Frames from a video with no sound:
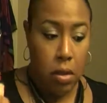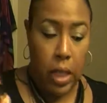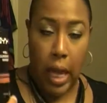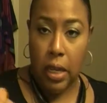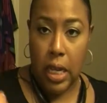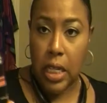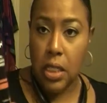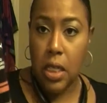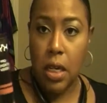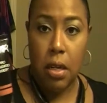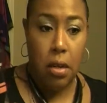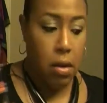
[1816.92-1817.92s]
that needs
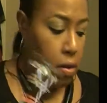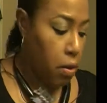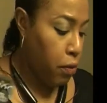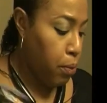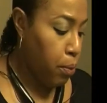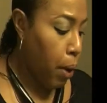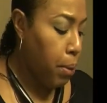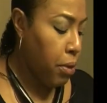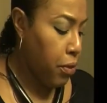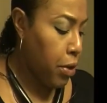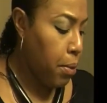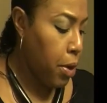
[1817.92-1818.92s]
it, probably a
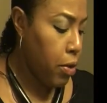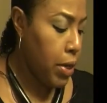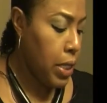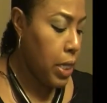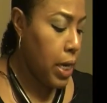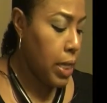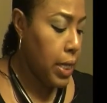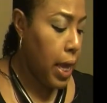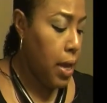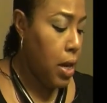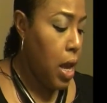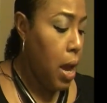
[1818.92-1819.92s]
friend of mine or anything like
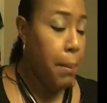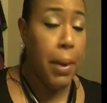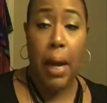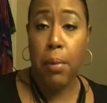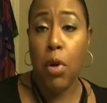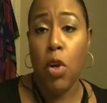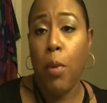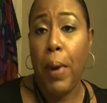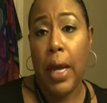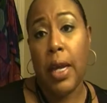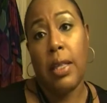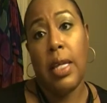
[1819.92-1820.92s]
that. But I am going to go
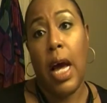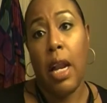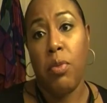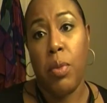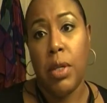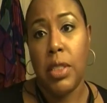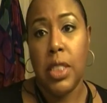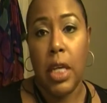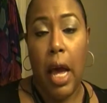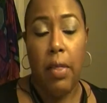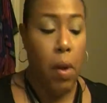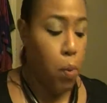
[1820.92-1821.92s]
back and get the olive one and see
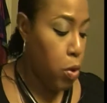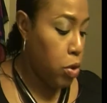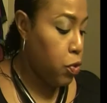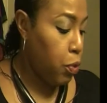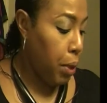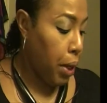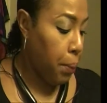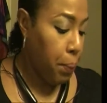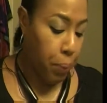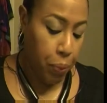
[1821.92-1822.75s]
how that works for me.